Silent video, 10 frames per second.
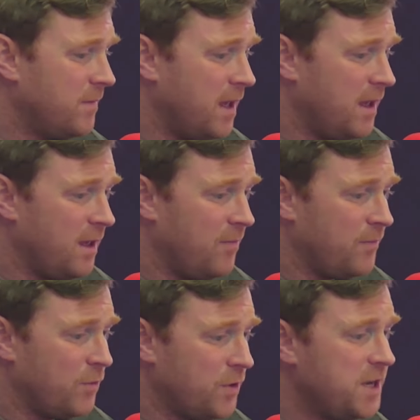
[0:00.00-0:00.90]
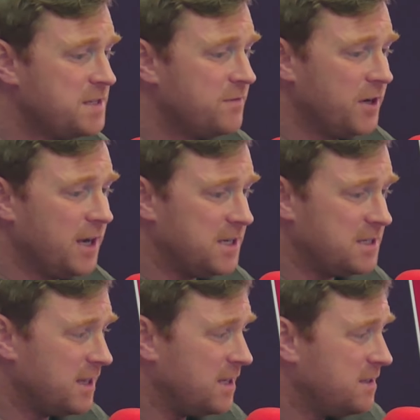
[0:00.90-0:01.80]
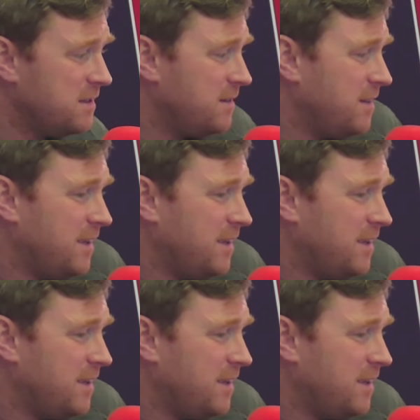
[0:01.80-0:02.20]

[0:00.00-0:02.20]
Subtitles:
reason for the legislation.